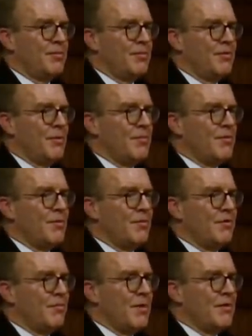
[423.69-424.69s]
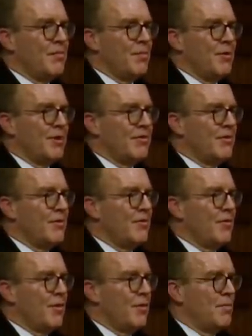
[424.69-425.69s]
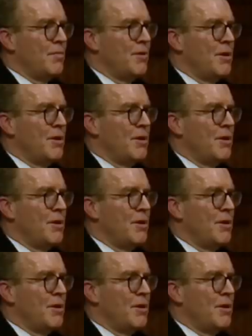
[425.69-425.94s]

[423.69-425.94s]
symptoms of metabolic syndrome